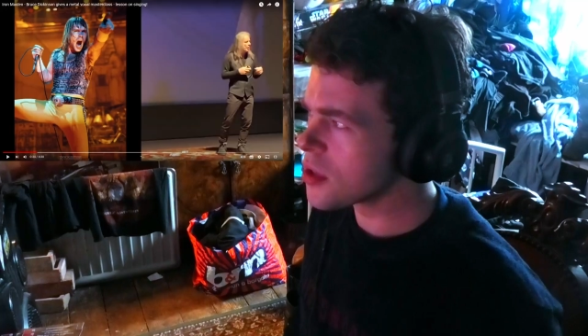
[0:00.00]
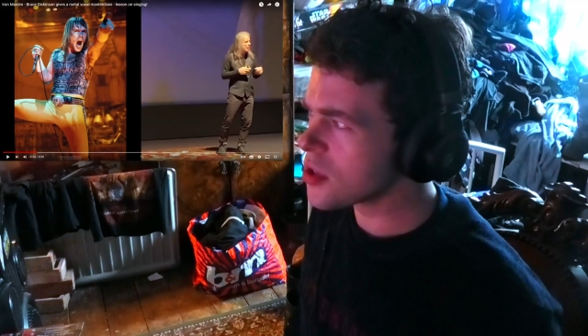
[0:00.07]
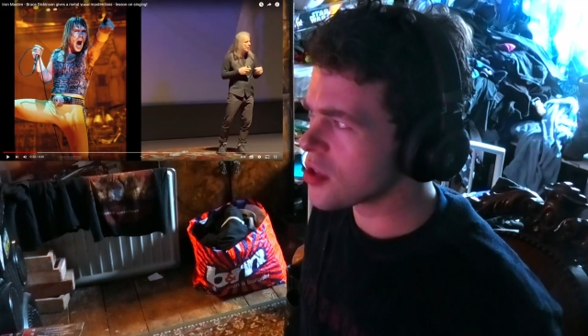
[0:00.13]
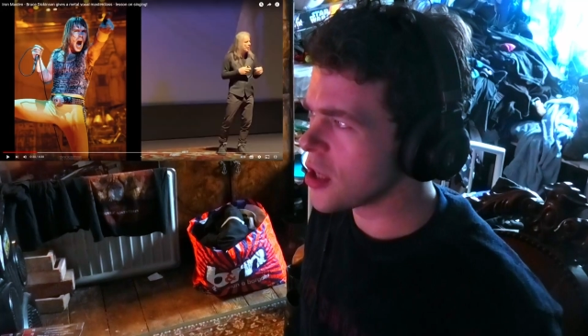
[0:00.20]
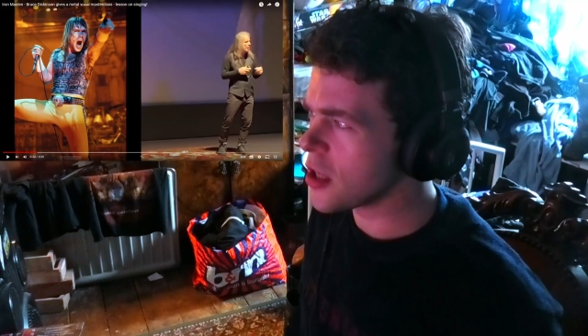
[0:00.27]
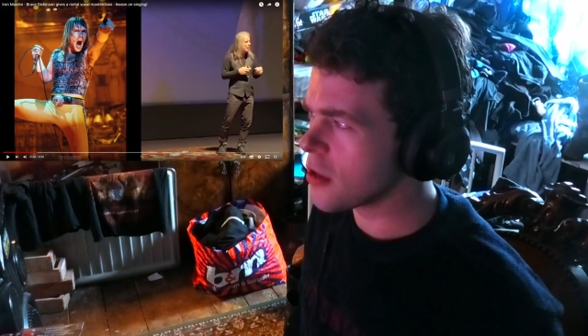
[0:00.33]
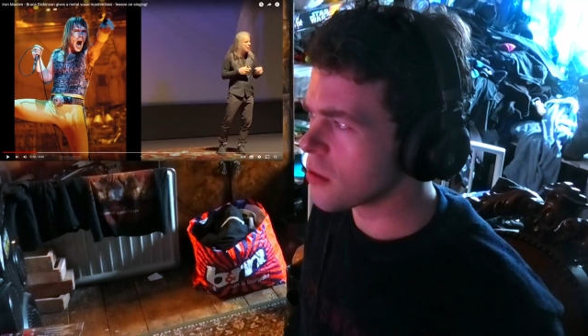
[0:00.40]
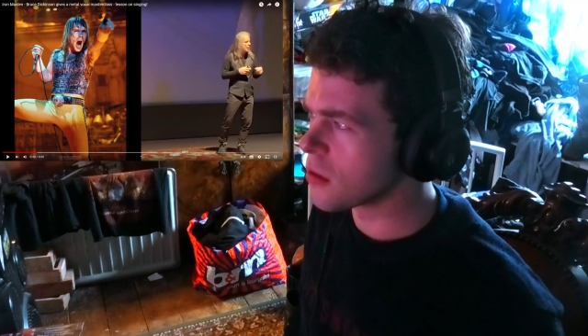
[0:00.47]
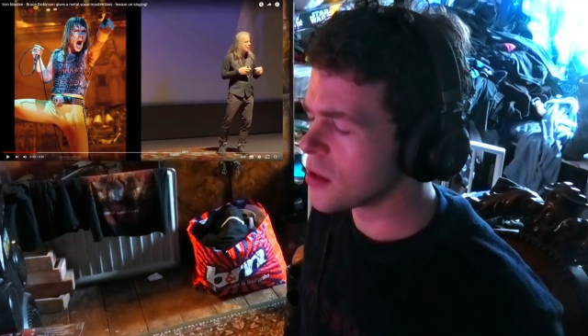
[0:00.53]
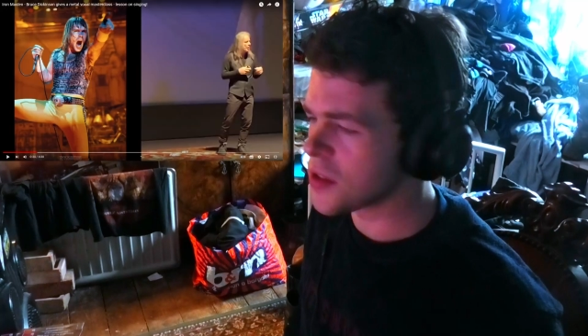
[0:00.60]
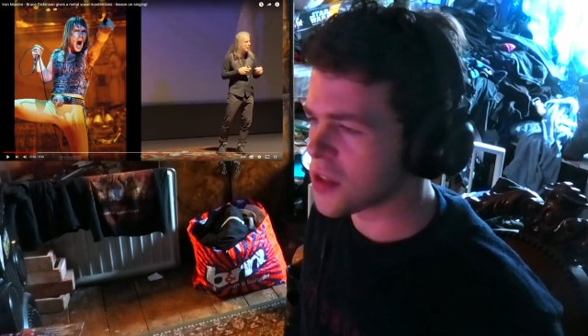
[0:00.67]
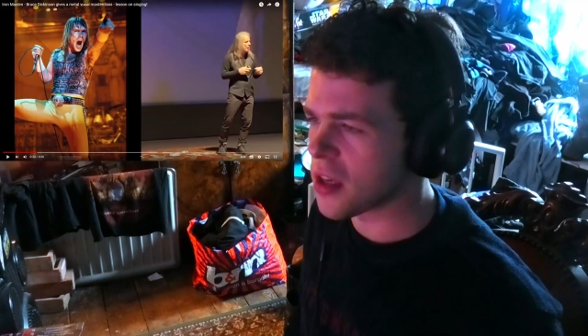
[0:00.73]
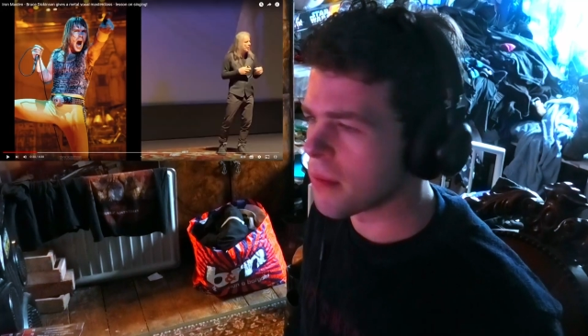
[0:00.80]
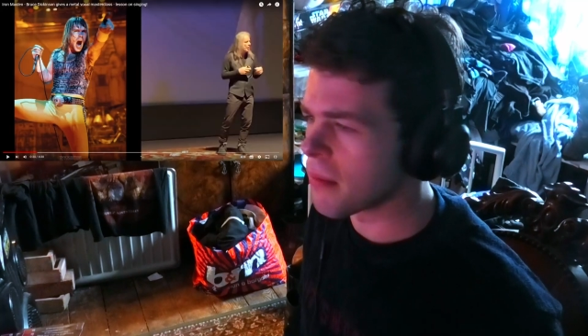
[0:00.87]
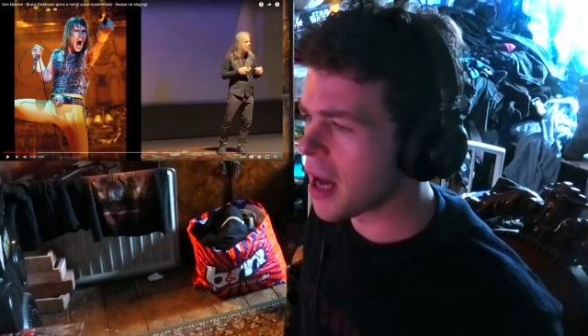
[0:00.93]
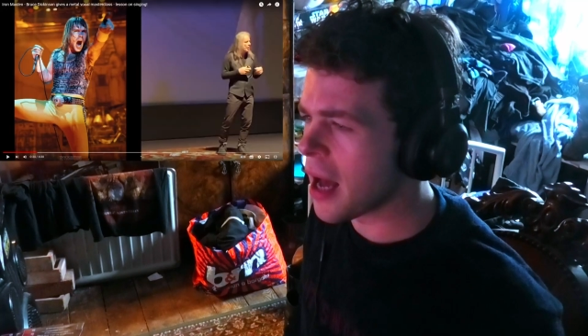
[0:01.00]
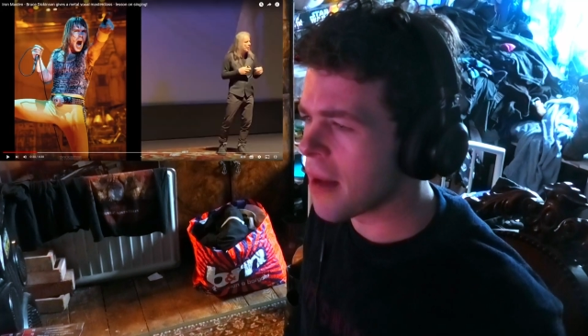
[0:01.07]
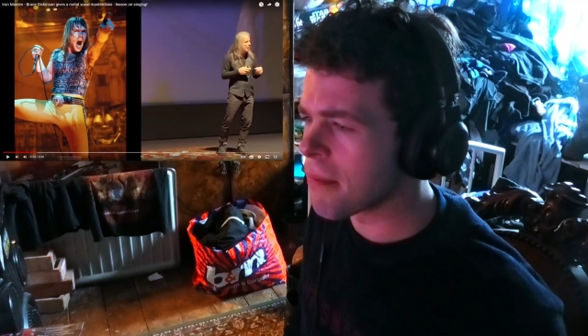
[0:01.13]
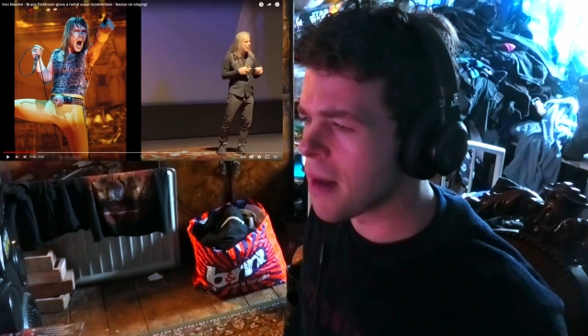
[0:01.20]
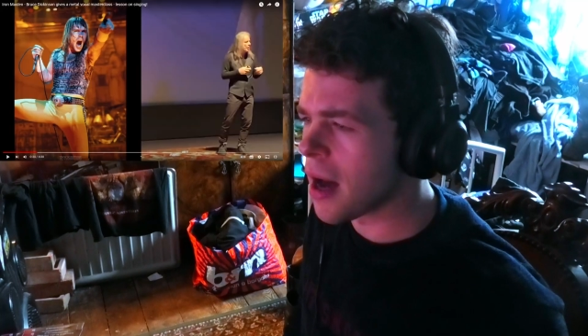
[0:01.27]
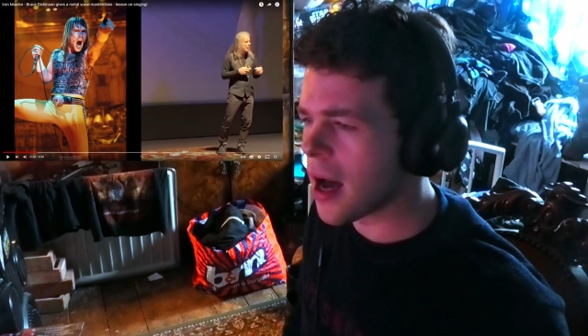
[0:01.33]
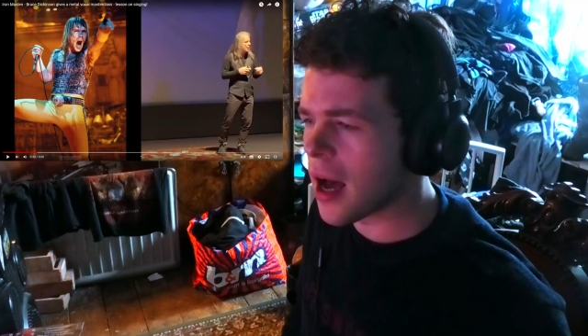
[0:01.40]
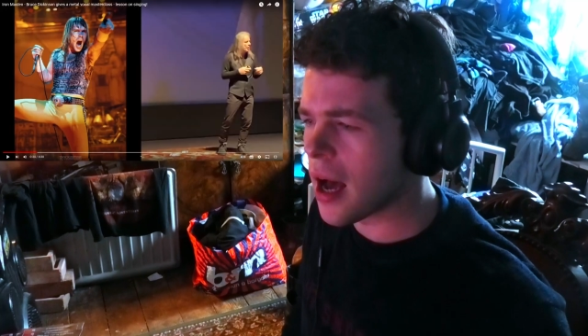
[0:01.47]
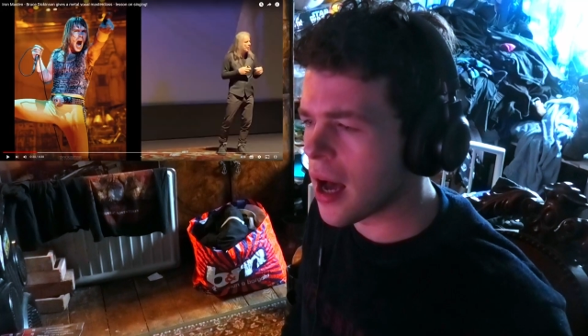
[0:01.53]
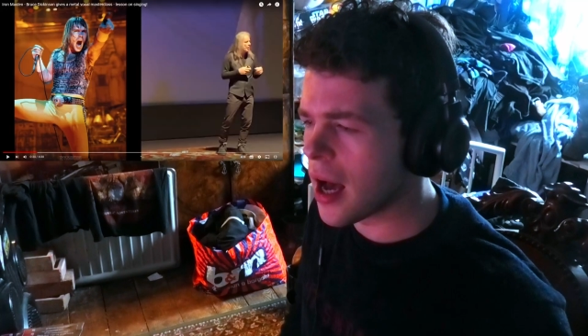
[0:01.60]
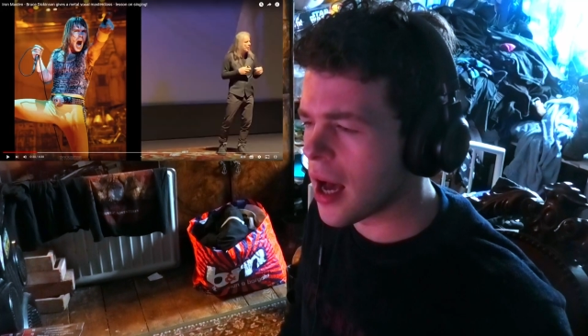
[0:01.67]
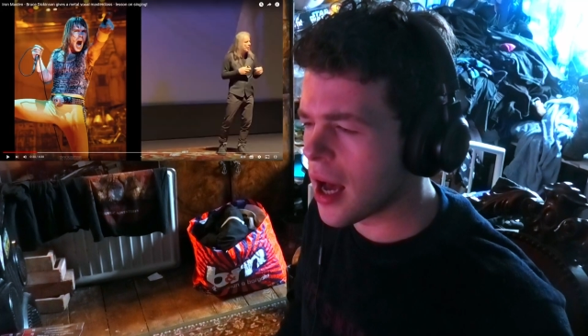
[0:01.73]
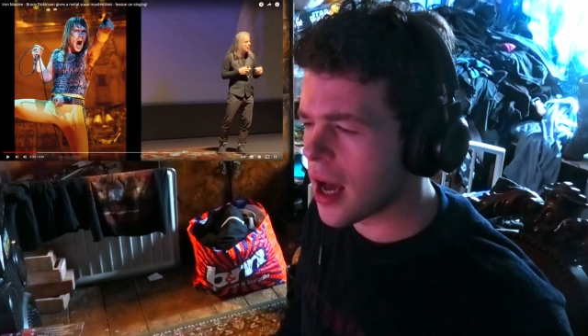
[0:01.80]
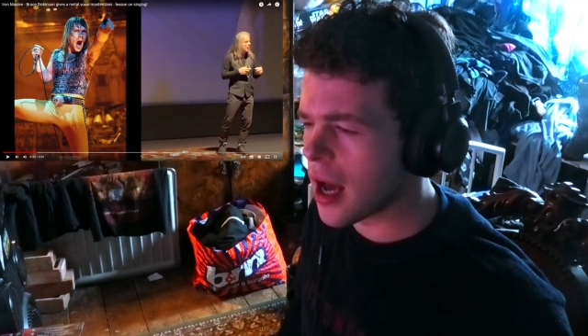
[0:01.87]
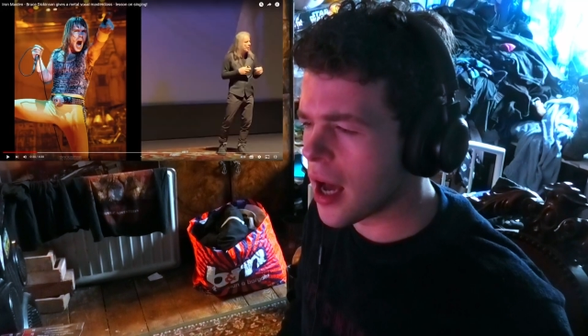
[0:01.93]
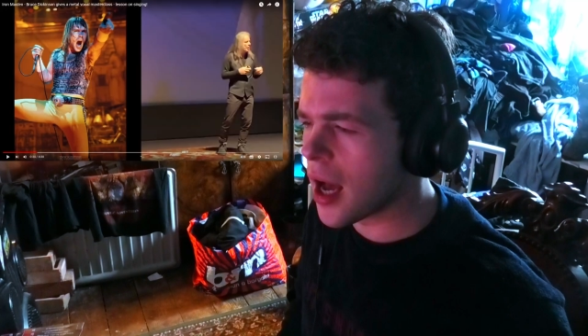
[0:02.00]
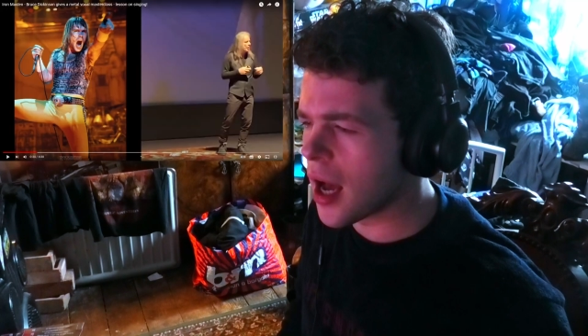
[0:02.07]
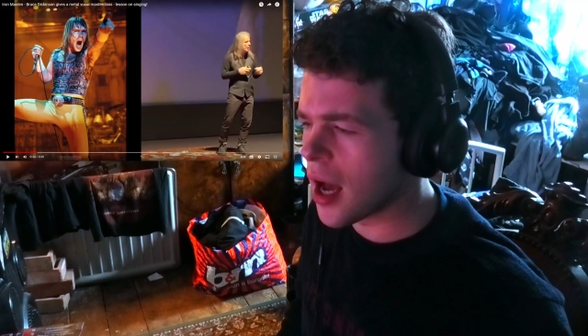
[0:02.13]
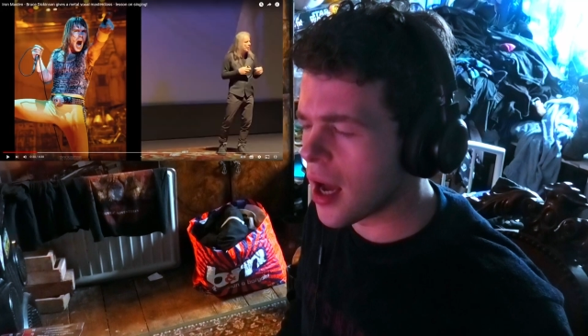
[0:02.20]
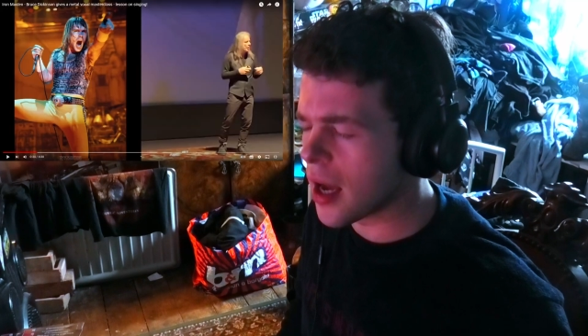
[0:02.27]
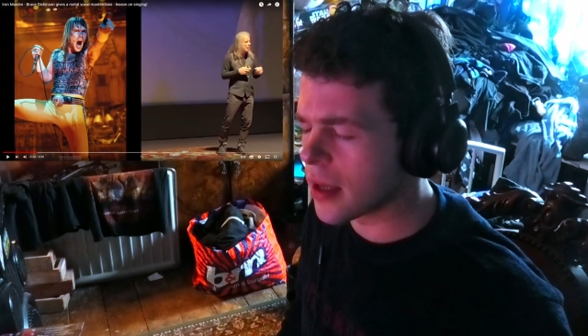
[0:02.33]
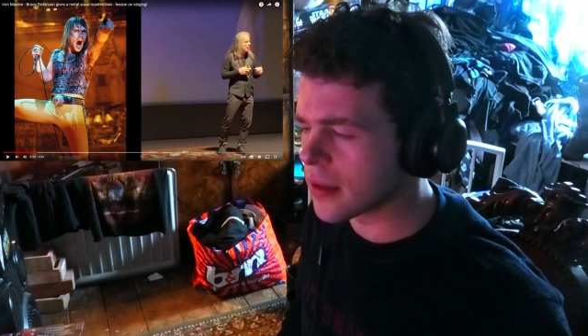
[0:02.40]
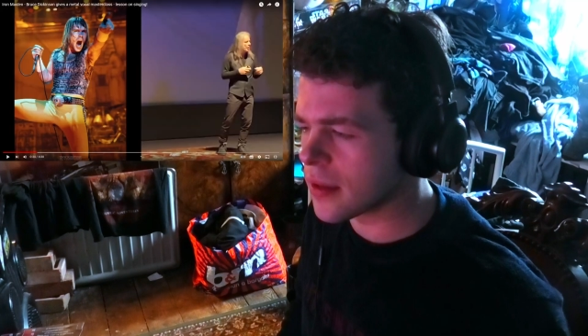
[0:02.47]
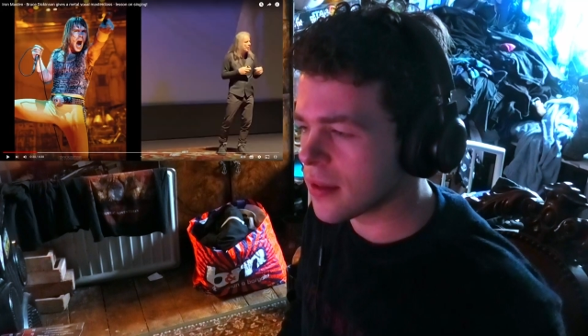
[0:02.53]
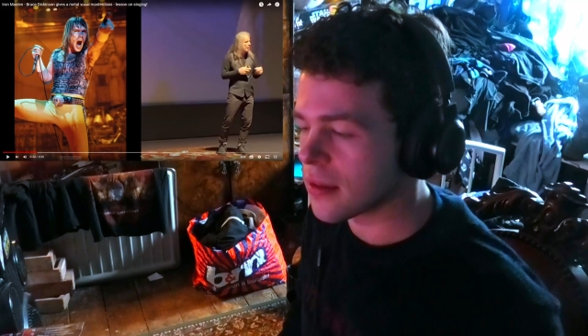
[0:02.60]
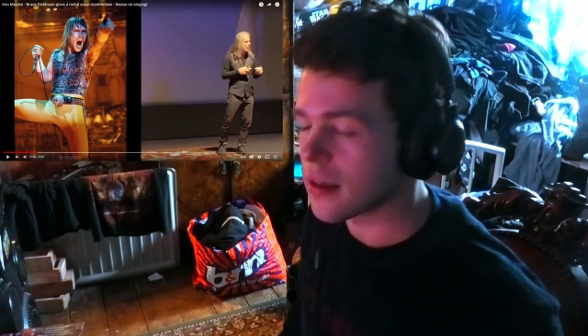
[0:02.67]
were secrets in my mind.